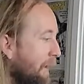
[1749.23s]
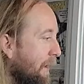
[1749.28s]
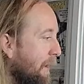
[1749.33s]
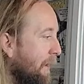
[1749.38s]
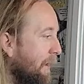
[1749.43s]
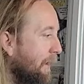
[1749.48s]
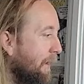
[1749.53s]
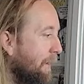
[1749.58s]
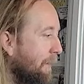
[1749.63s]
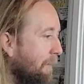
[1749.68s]

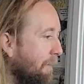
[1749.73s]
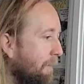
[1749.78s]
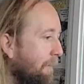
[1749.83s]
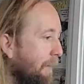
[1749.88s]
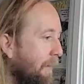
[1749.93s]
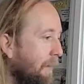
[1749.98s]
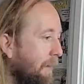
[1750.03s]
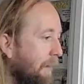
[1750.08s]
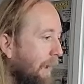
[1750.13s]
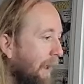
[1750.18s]

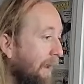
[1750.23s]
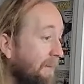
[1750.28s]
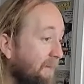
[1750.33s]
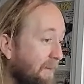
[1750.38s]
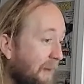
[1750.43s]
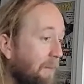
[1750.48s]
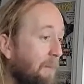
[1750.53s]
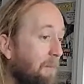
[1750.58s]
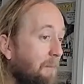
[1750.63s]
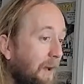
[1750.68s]
And it
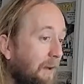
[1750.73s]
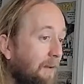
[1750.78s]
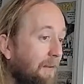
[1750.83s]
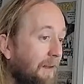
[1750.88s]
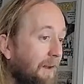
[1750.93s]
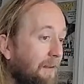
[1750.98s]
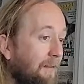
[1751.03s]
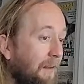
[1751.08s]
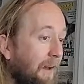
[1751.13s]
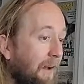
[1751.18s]
sounded better
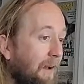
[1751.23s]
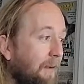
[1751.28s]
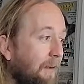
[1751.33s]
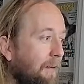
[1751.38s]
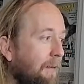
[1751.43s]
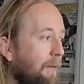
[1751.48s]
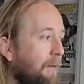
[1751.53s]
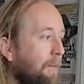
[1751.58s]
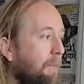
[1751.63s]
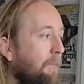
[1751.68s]
like
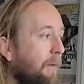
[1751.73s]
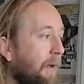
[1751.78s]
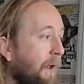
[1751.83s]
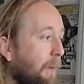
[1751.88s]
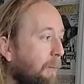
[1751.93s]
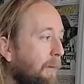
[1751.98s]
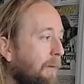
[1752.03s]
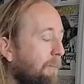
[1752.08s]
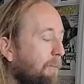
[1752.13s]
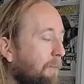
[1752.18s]
that, but I
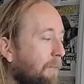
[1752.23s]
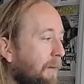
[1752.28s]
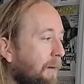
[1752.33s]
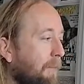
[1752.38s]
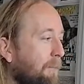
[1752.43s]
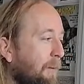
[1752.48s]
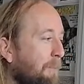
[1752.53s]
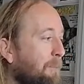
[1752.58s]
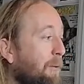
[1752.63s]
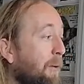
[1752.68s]
would
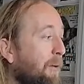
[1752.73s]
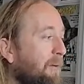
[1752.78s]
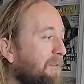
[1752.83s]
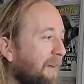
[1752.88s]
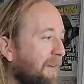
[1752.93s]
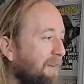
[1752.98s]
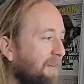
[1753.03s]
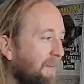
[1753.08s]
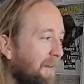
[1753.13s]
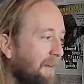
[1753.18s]
propose
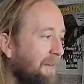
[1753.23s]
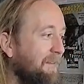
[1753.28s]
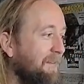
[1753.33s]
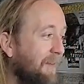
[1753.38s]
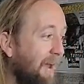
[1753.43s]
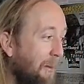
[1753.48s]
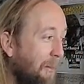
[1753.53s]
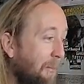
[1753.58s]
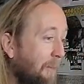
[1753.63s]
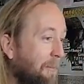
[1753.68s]
that's going to
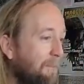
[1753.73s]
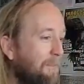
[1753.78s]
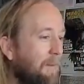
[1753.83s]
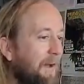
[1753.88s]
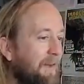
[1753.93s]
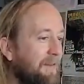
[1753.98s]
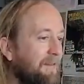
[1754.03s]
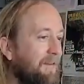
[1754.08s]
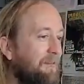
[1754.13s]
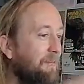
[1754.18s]
sound the
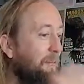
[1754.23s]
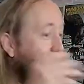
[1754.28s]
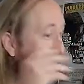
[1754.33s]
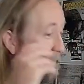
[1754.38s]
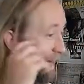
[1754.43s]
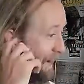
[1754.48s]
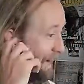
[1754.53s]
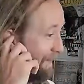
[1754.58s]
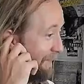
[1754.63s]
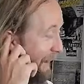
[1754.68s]
best if we
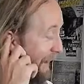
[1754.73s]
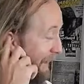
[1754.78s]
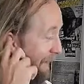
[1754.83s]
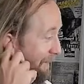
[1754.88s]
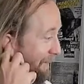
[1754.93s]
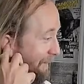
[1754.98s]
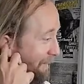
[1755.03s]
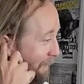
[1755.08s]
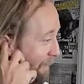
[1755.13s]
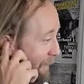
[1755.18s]
can get that
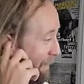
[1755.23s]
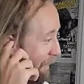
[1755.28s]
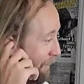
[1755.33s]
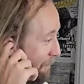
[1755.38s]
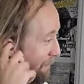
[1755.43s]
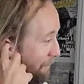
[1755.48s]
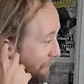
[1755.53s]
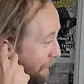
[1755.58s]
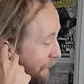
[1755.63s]
rhythm.